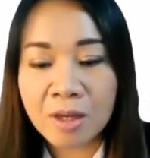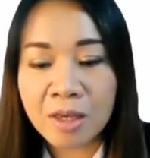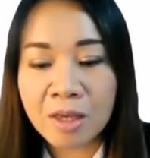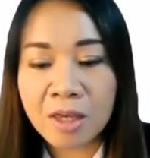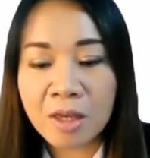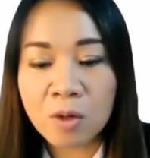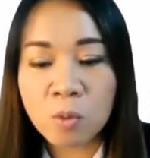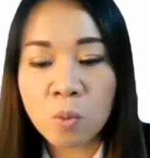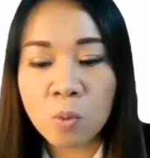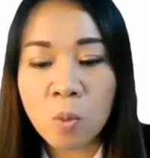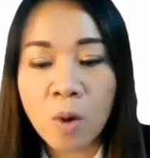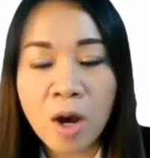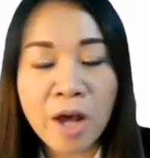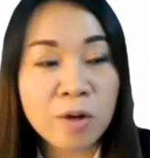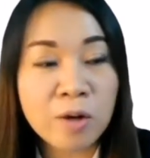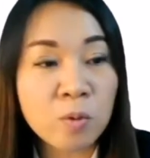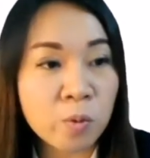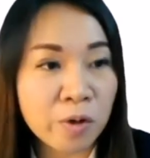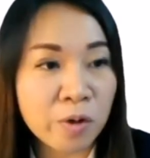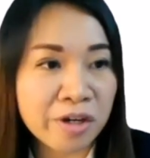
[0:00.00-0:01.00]
in
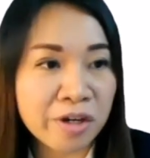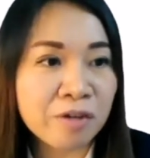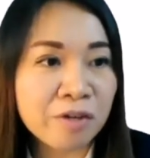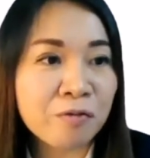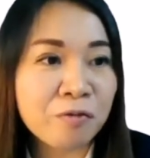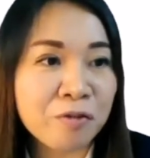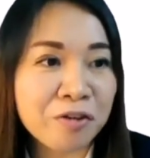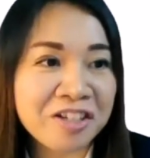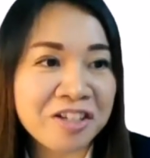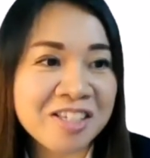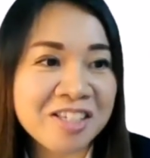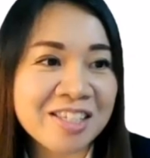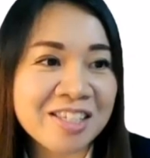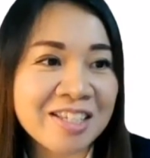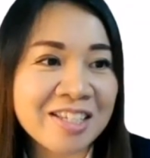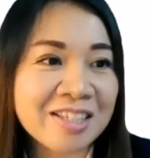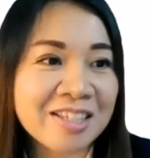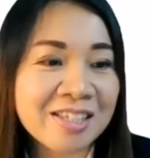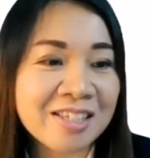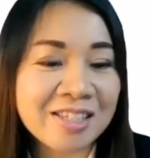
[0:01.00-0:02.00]
one word, for
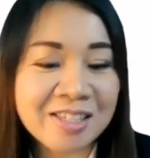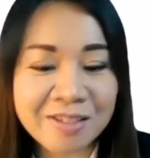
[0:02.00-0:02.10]
instance?